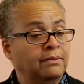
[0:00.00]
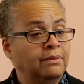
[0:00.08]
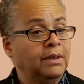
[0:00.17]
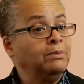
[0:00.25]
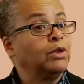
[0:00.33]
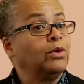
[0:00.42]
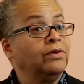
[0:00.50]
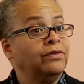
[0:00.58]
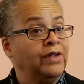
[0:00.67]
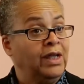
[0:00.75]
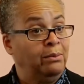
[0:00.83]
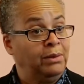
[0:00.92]
immigrant
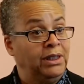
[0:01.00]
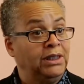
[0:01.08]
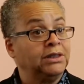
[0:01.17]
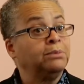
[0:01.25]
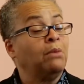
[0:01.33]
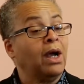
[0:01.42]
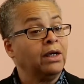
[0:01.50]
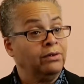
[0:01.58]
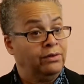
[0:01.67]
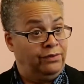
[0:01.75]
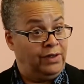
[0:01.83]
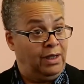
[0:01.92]
families,
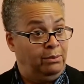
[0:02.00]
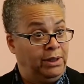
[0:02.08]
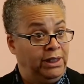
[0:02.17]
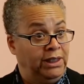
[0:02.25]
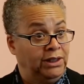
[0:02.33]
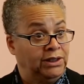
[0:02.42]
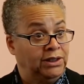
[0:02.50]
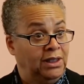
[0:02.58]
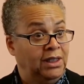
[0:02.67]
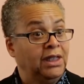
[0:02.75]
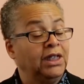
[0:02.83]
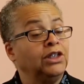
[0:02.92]
migrant families
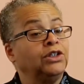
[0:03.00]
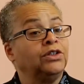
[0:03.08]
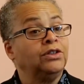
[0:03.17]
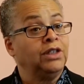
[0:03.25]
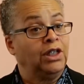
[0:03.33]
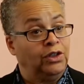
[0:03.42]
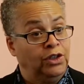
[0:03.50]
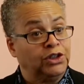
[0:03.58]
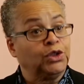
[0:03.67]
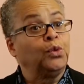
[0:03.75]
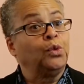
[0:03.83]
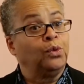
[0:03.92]
in the
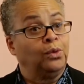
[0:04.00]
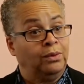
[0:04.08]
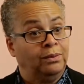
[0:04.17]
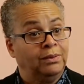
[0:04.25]
school,